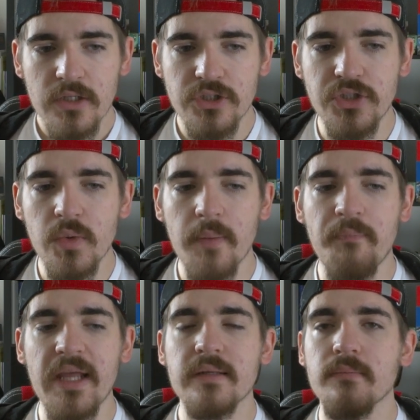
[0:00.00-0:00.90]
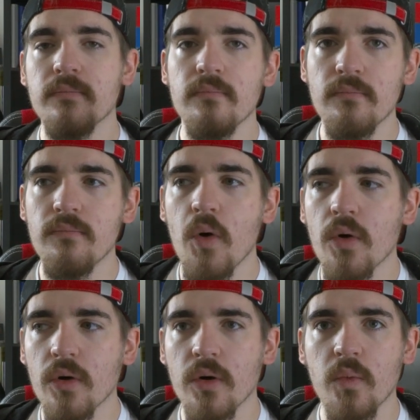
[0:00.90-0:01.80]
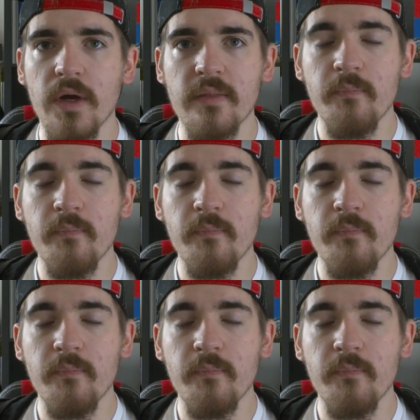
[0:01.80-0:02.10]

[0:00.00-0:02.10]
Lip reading: do a bit more with